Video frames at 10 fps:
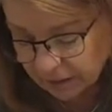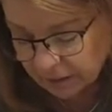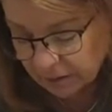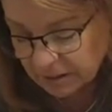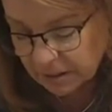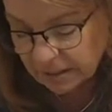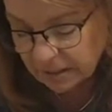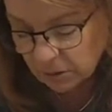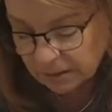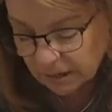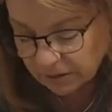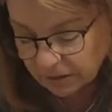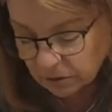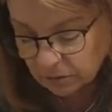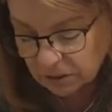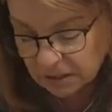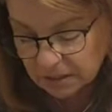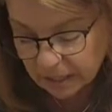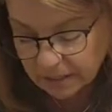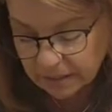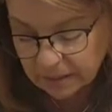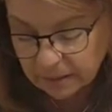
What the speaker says: Sun's always out though, which is nice.